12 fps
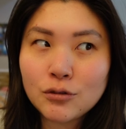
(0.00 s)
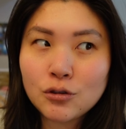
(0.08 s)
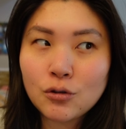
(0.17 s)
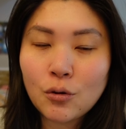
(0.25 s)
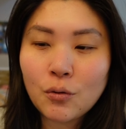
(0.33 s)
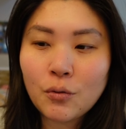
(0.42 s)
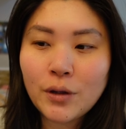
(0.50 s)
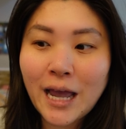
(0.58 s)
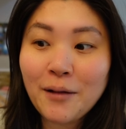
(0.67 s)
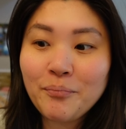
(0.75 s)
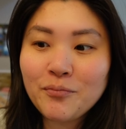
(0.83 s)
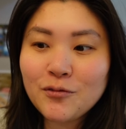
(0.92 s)
So
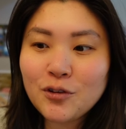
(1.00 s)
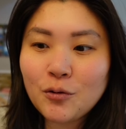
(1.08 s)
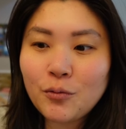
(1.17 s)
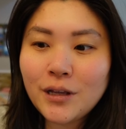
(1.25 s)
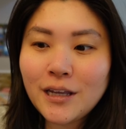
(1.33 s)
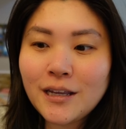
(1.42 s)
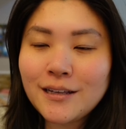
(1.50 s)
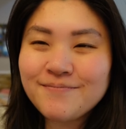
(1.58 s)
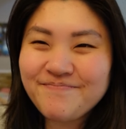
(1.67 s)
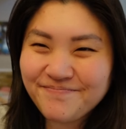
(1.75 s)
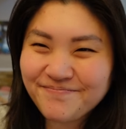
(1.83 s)
yeah, so we